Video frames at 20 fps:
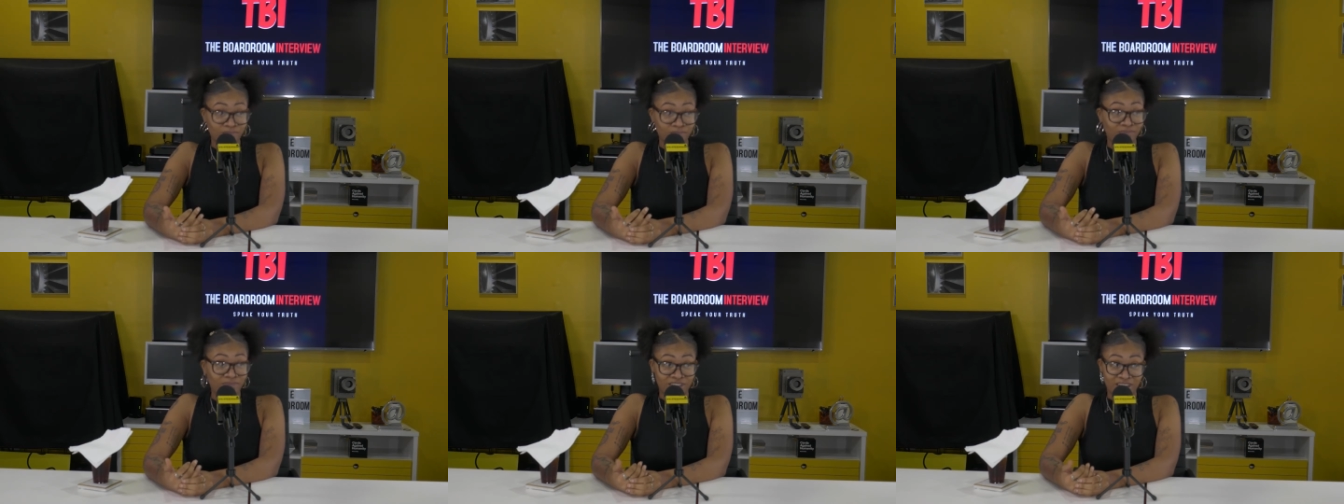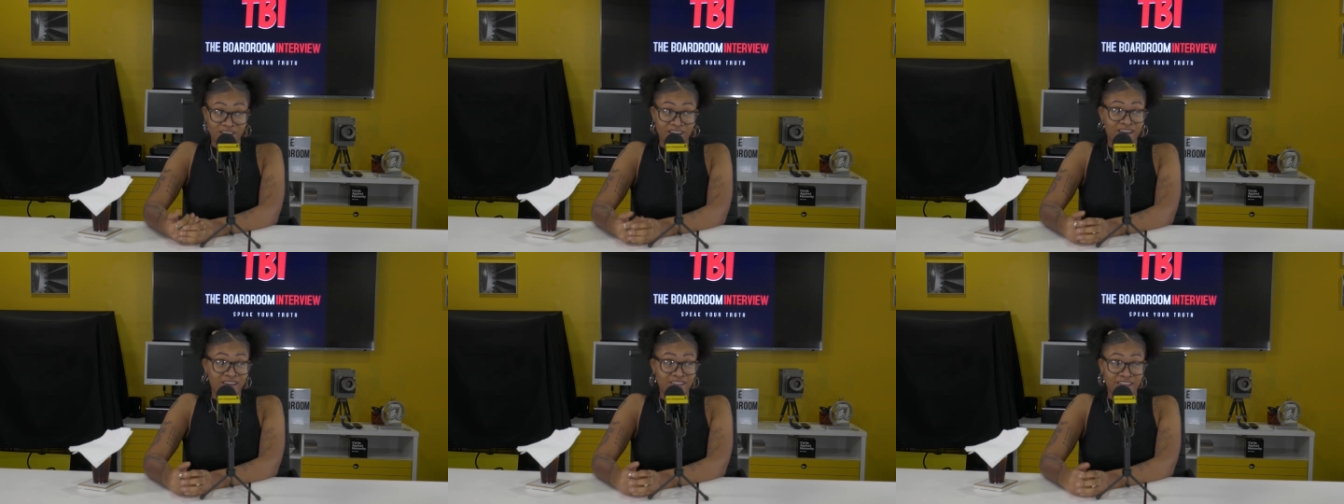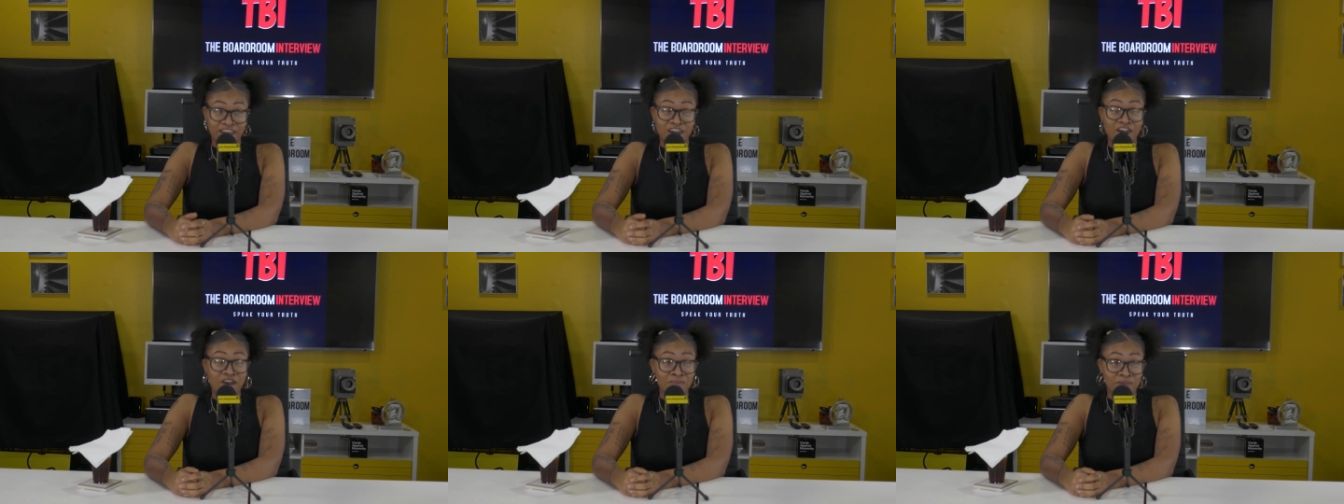Yeah,
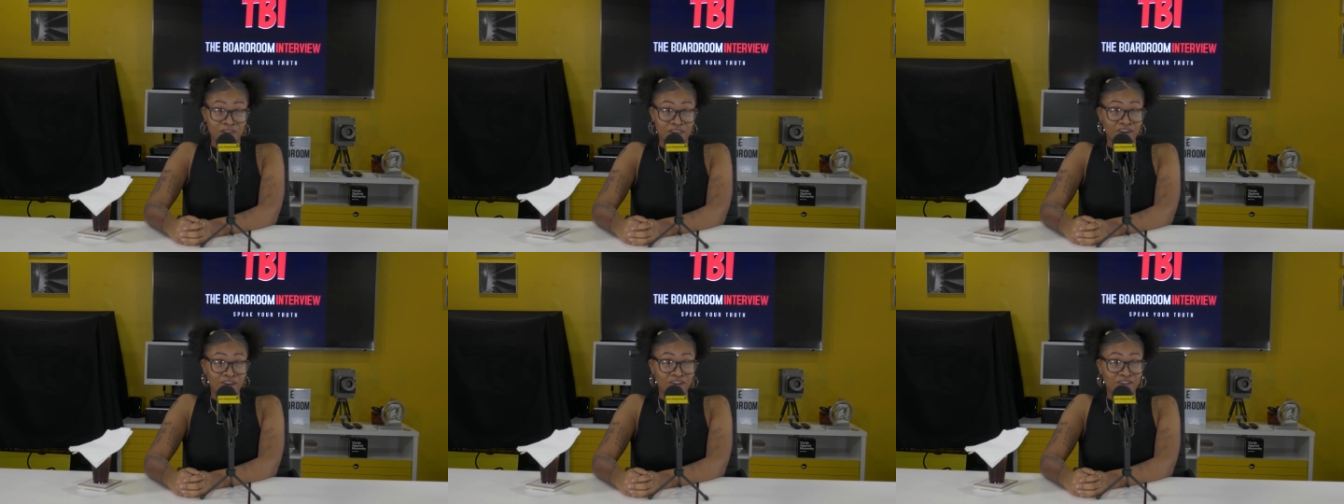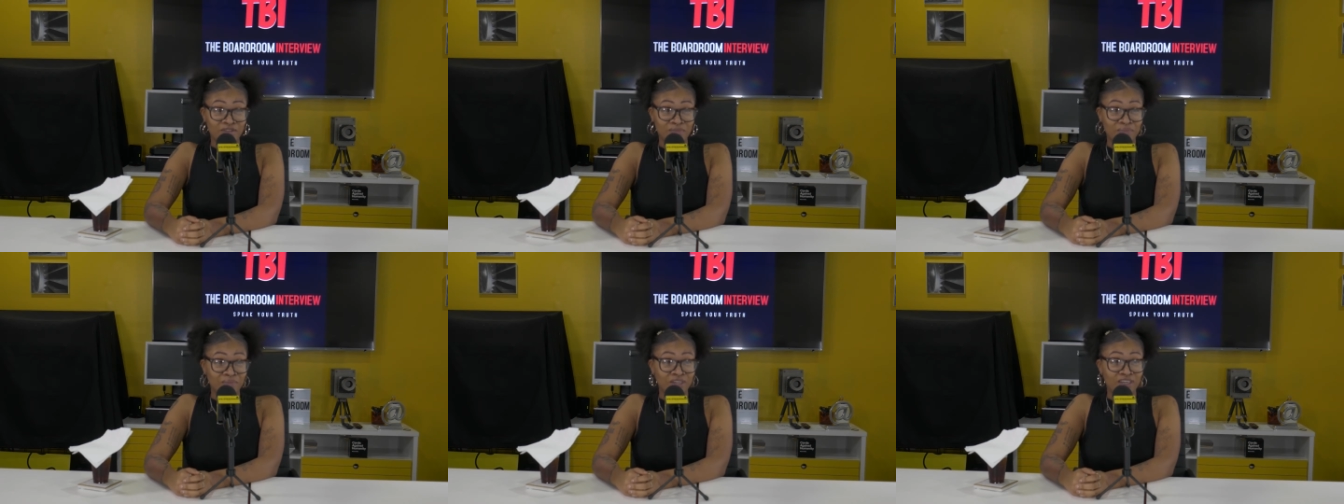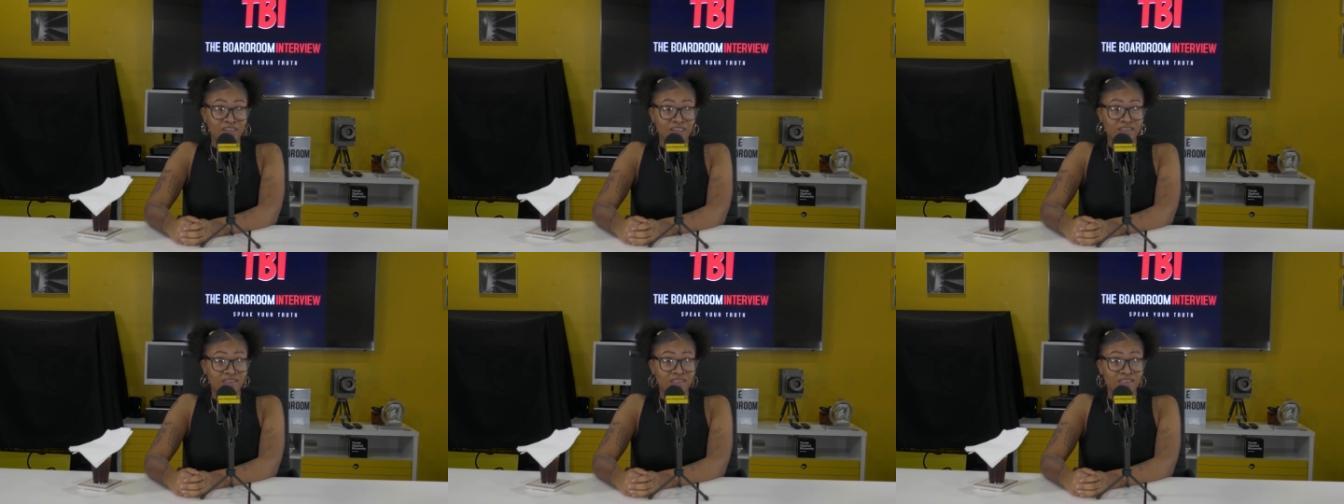they are better
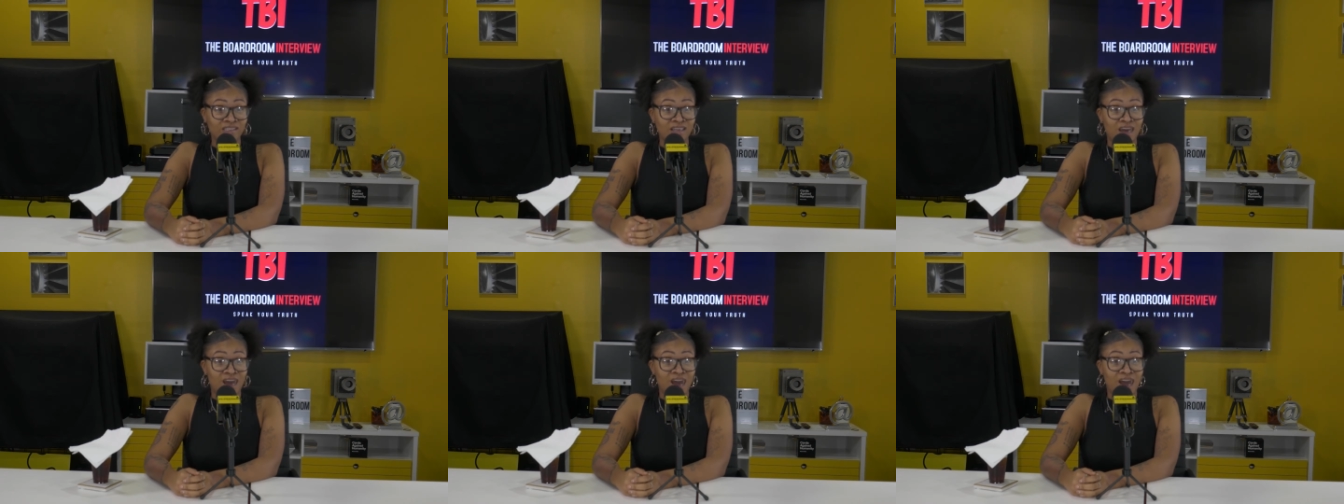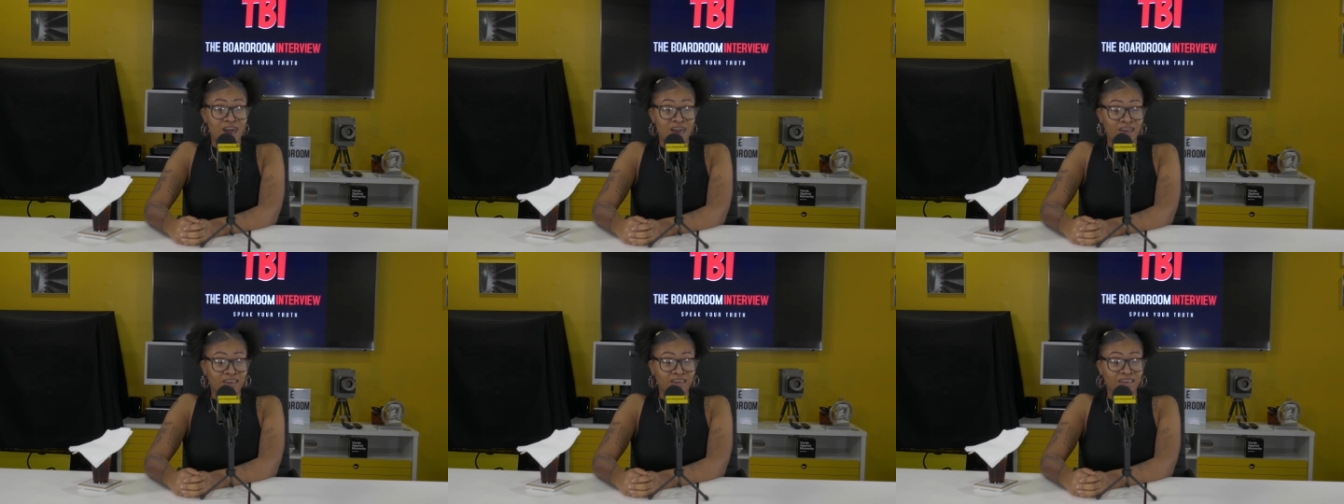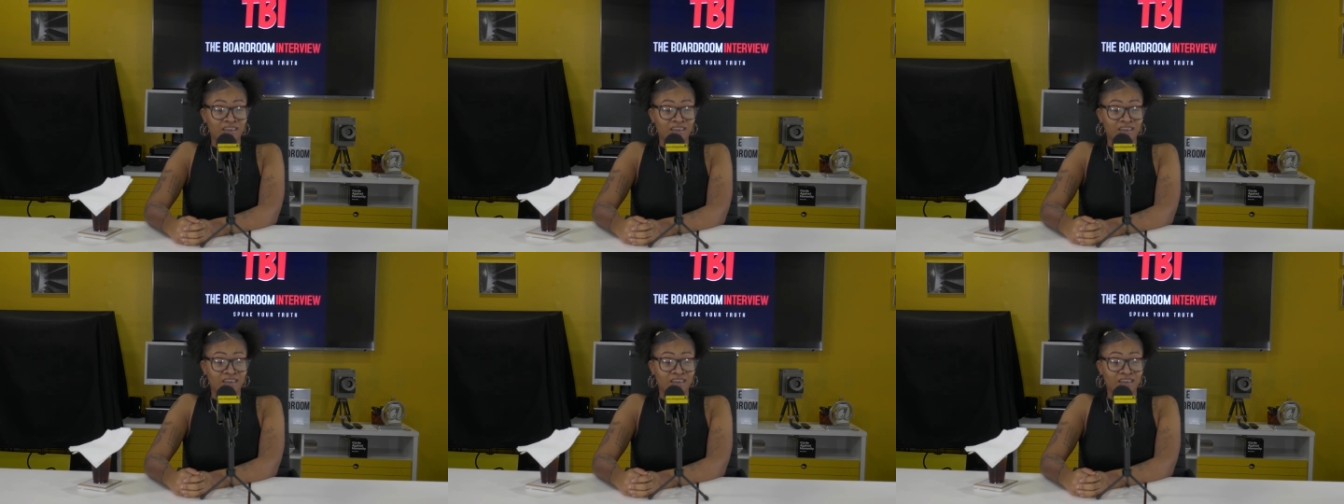because I